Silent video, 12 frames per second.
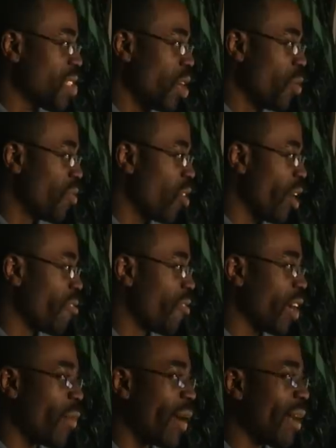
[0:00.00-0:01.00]
So we've got
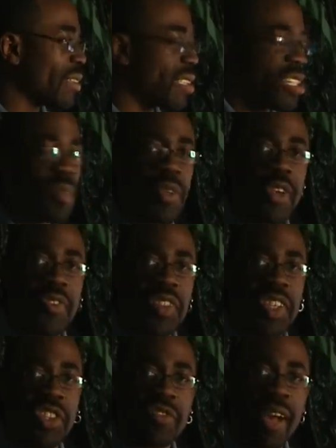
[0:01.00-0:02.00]
everything about um,
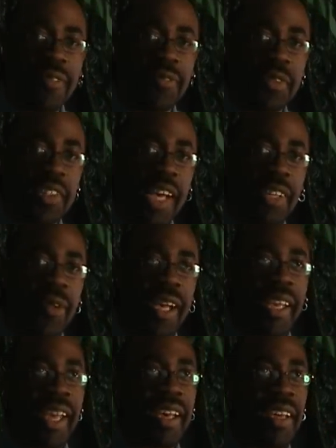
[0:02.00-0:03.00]
UFC and Strikeforce out the
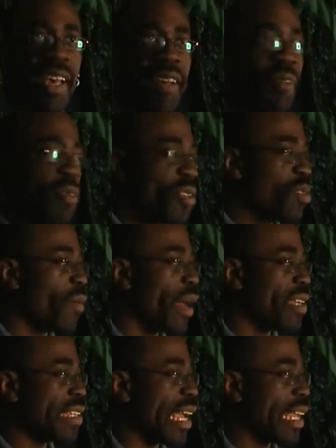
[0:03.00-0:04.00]
way, yeah? Why don't we talk
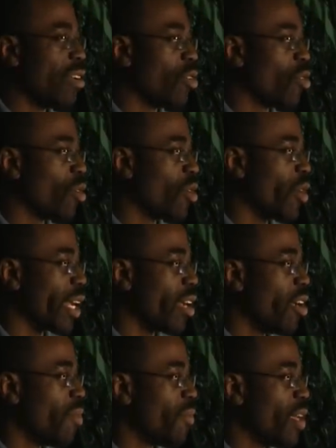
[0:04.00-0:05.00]
about something a little
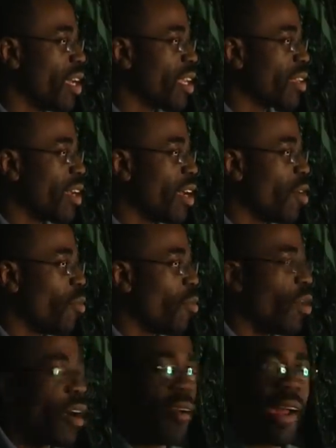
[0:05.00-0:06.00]
quick? Um,
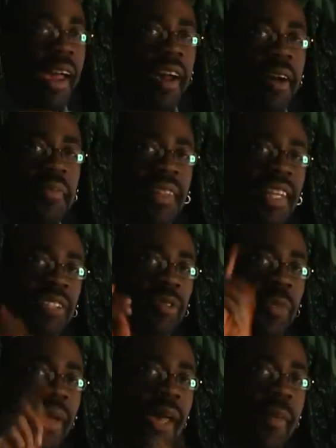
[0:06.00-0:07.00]
Alright, um, let's
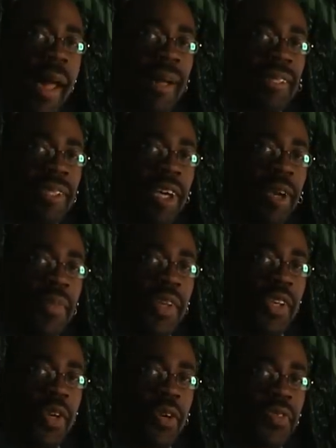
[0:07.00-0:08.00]
talk a bit about
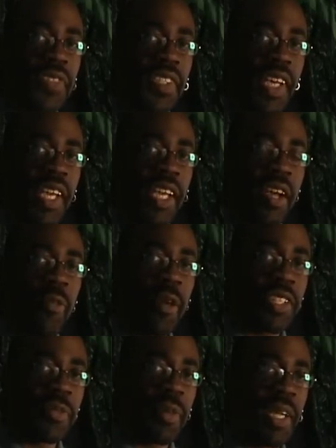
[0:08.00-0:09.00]
UFC um,
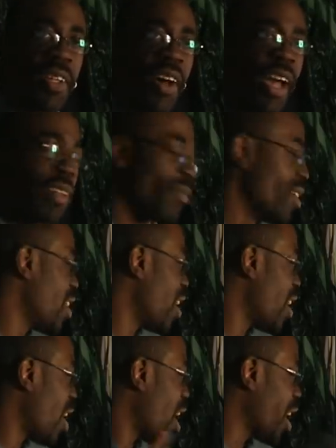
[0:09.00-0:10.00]
129.
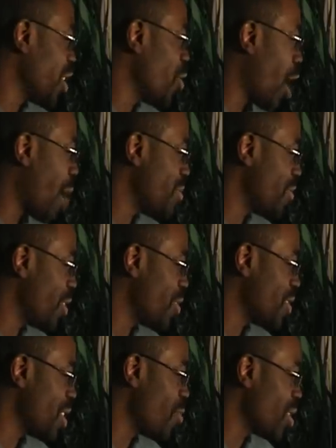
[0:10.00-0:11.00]
Are you hyped for
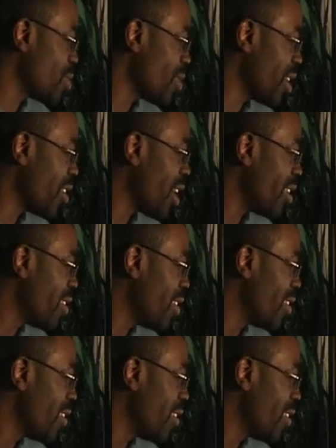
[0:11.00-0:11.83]
UFC 129?